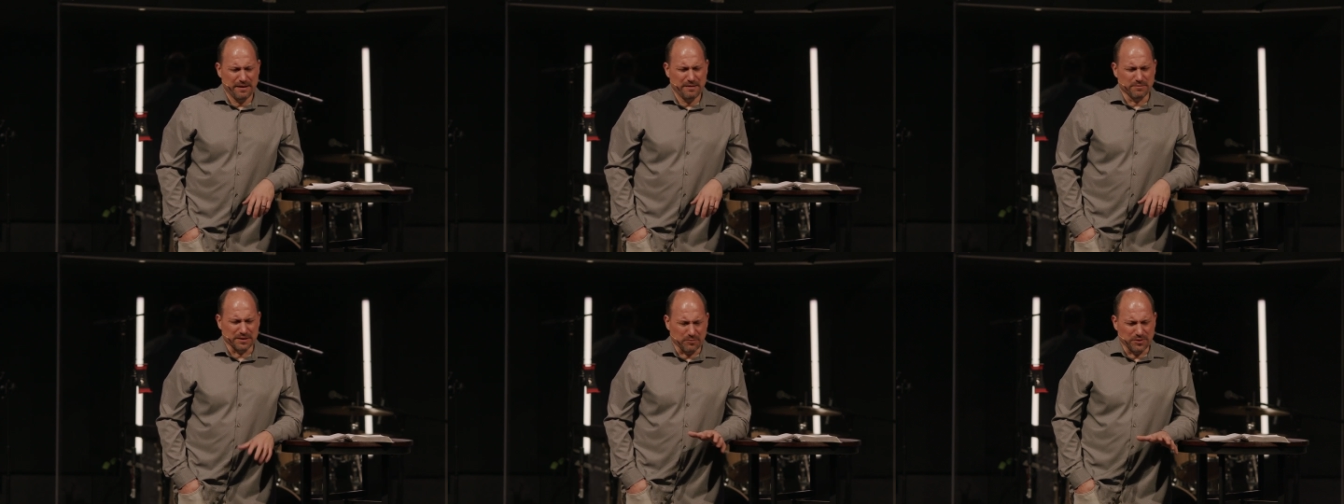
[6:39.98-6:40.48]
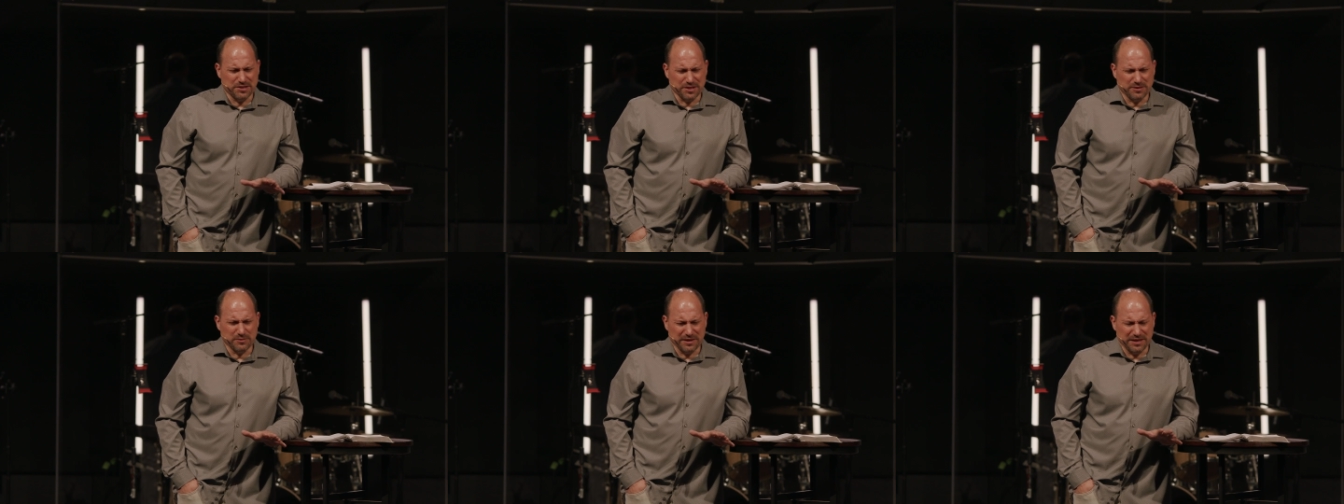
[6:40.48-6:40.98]
but that we
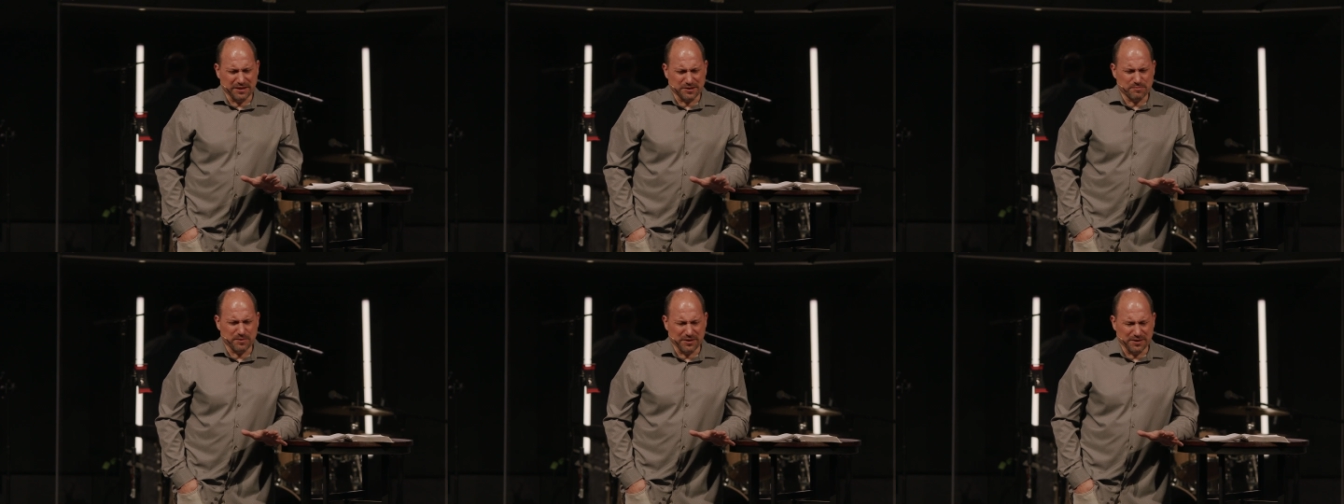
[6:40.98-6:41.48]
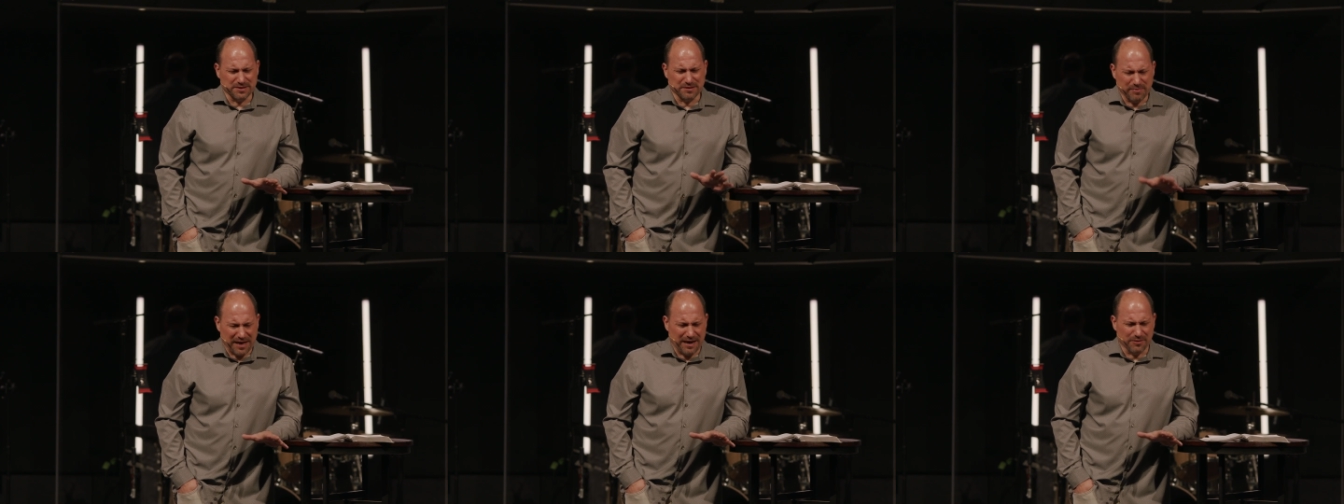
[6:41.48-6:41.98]
genuinely experienced the
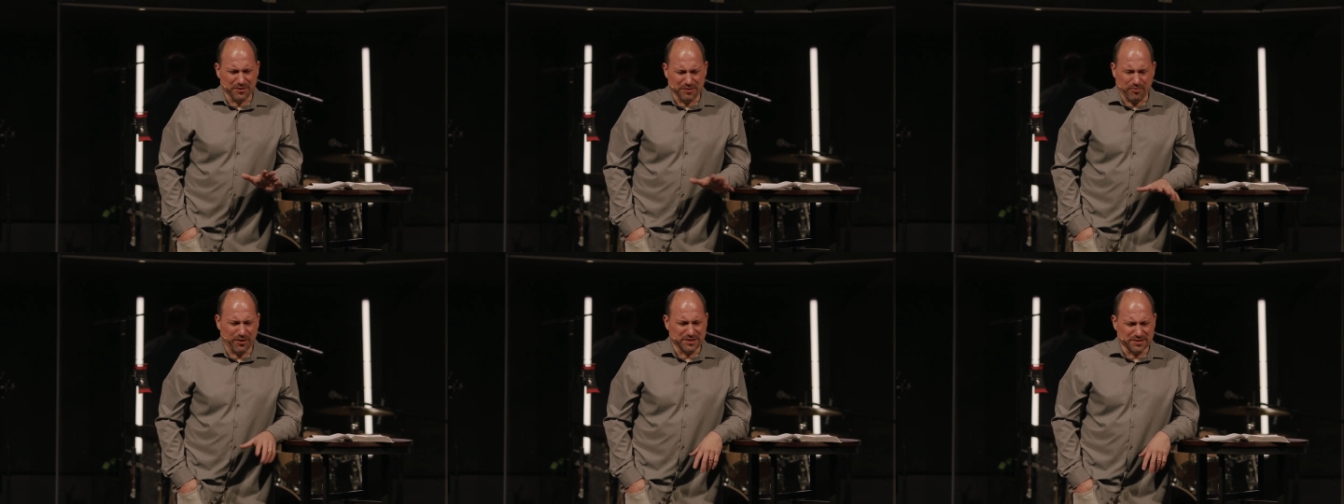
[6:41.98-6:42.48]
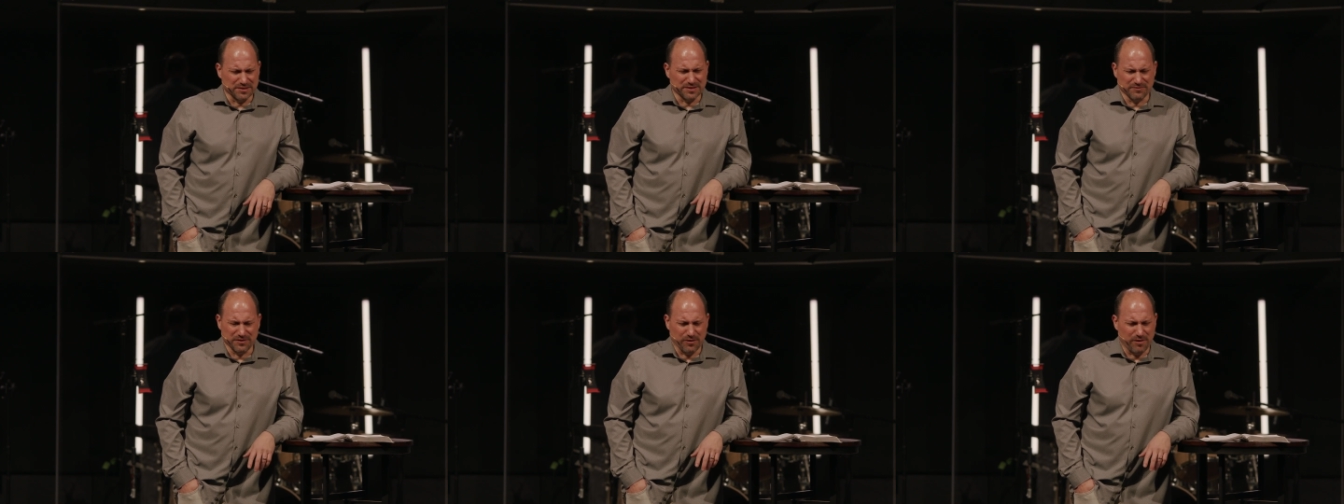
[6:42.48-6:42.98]
power and the presence
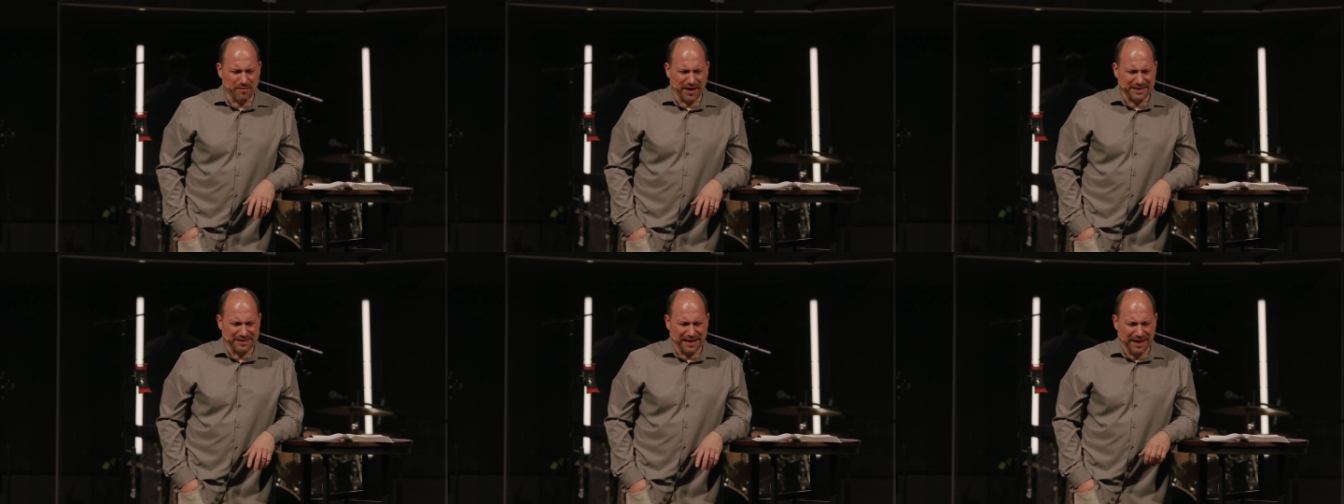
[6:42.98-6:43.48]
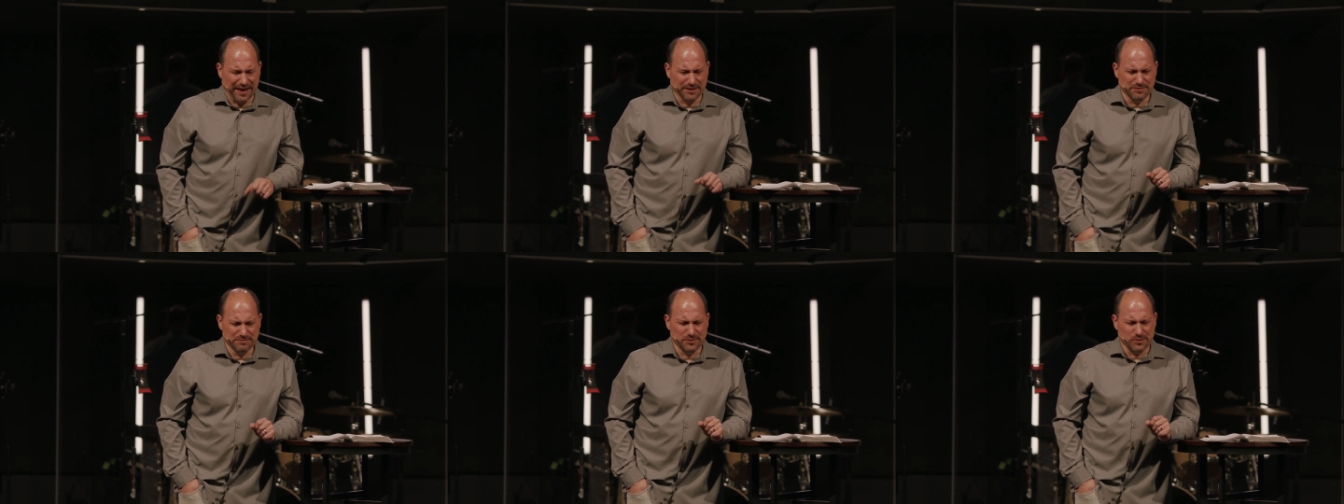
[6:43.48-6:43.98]
of the Almighty God
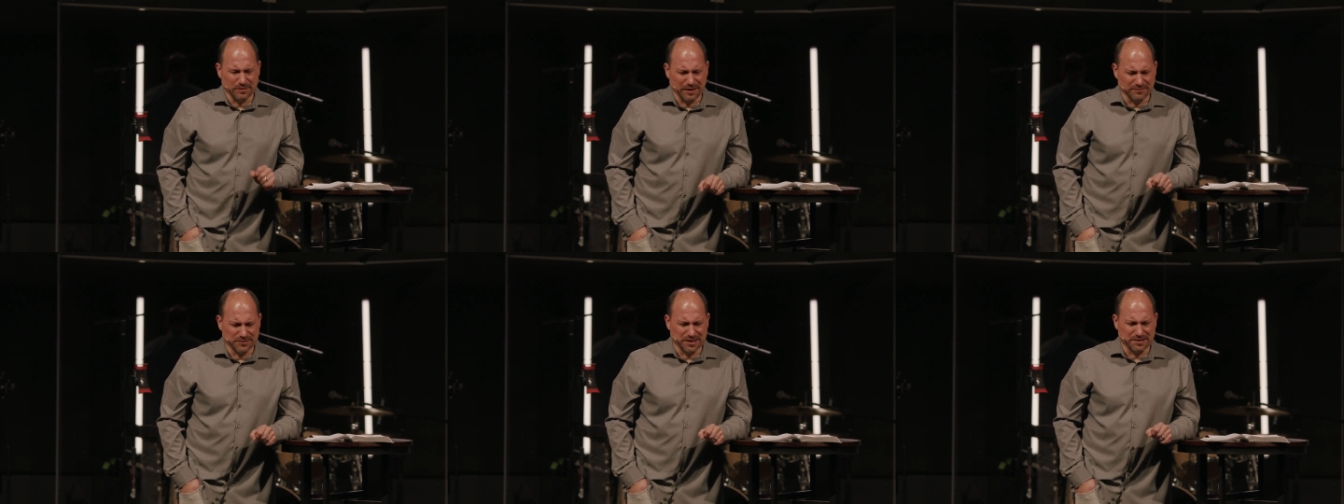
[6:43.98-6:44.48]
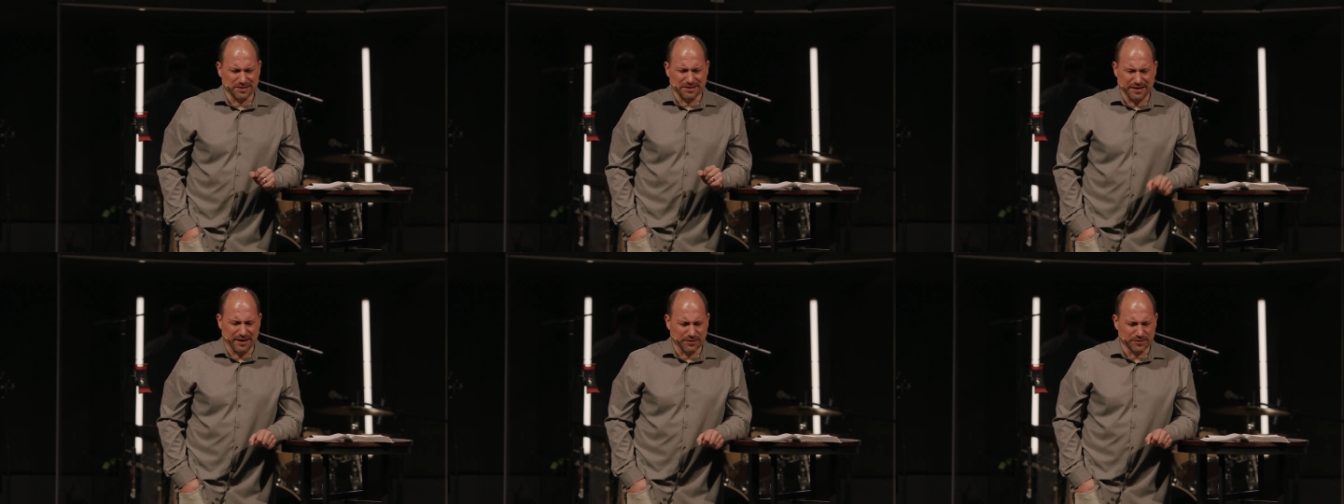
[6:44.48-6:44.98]
who loves us and
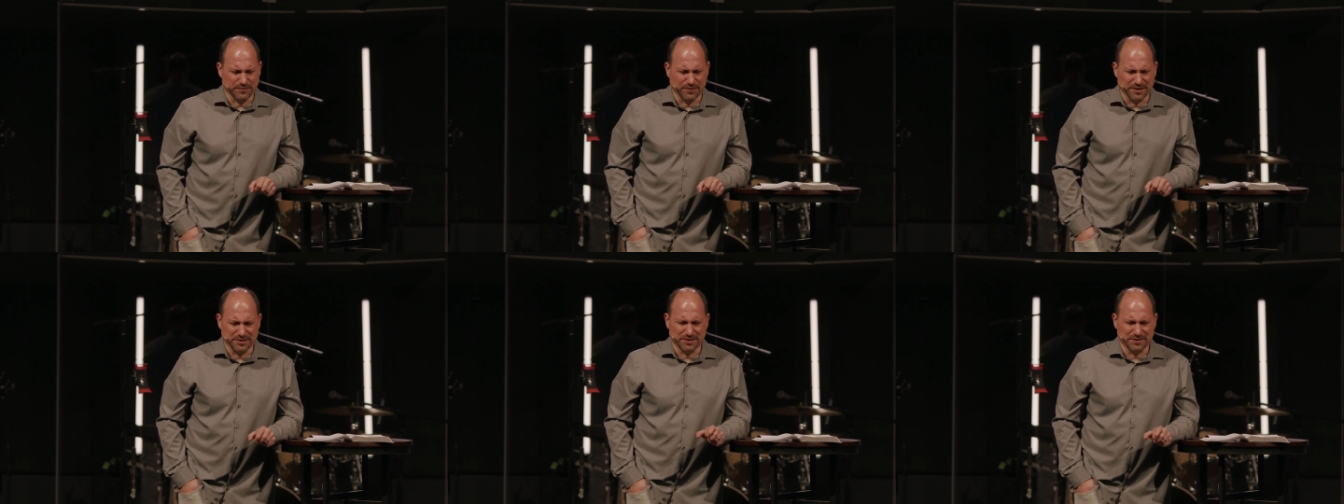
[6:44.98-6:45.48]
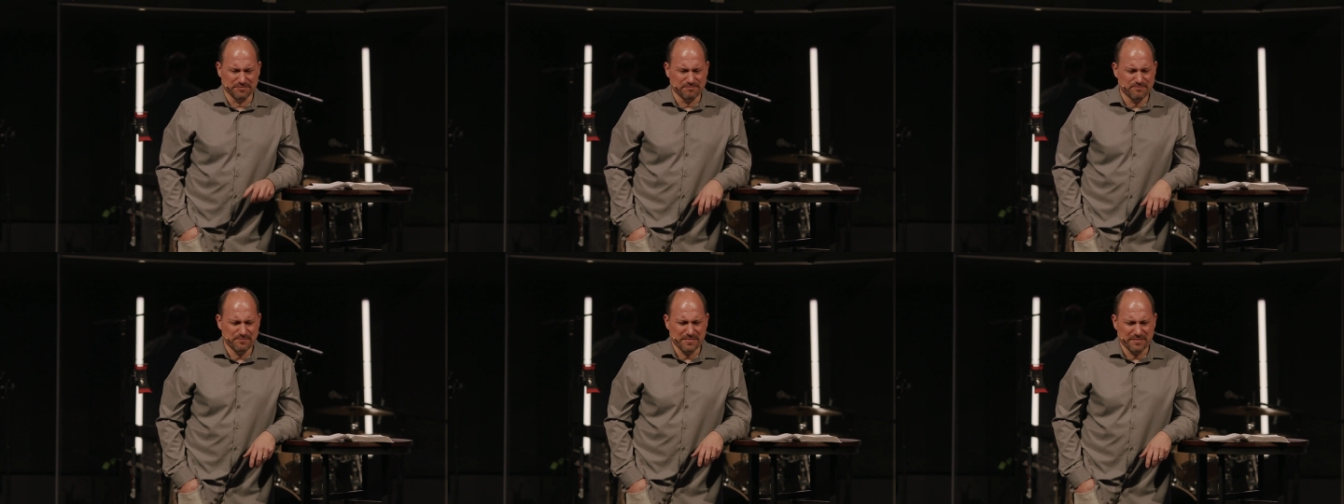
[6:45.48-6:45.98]
cares for us,
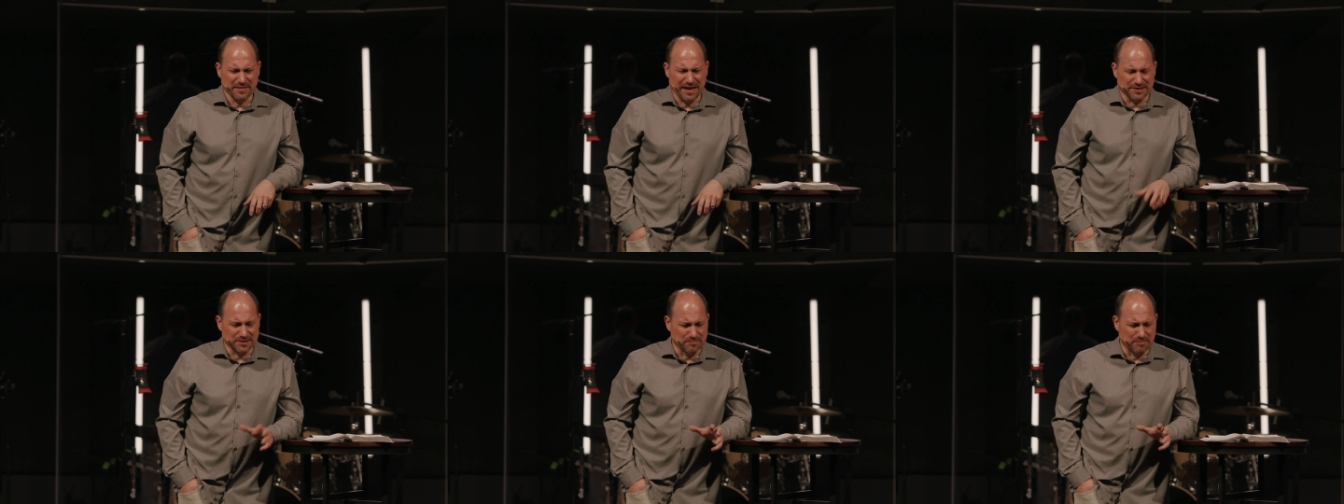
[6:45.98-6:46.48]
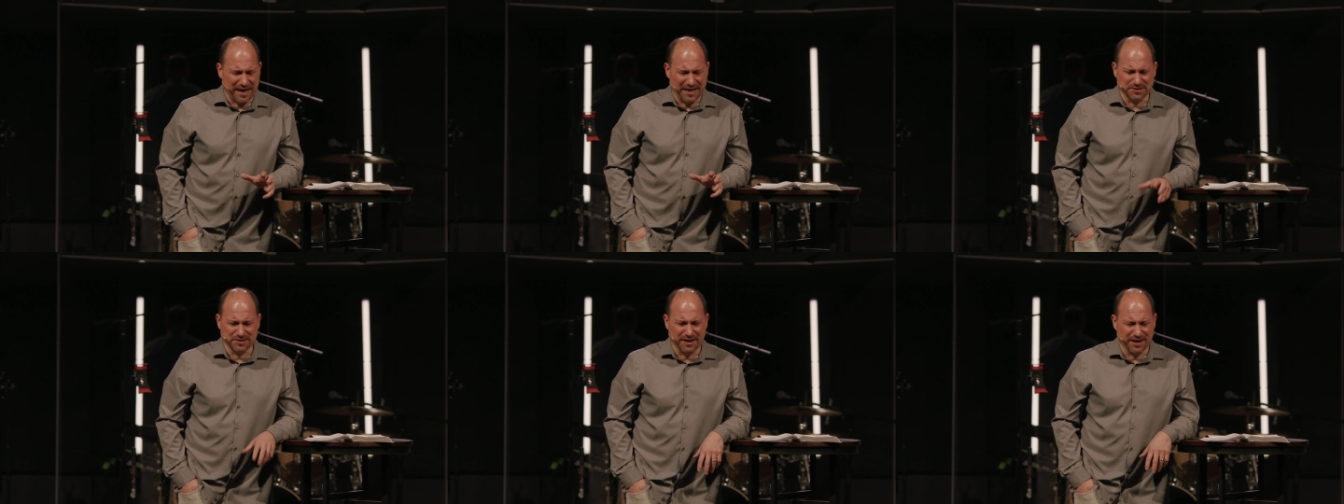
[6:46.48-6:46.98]
has
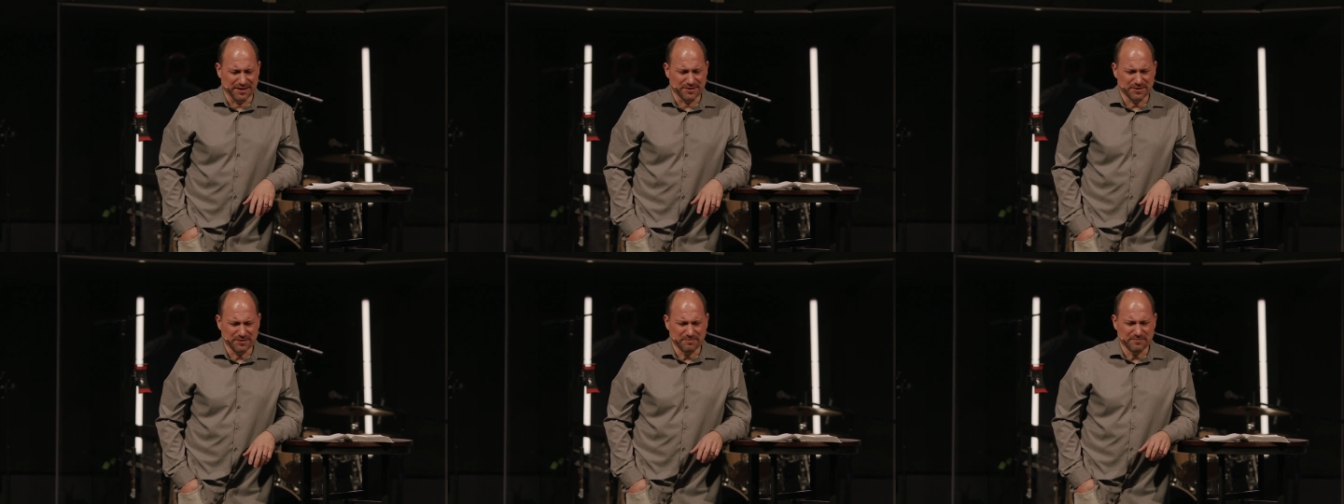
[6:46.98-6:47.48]
compassion on us.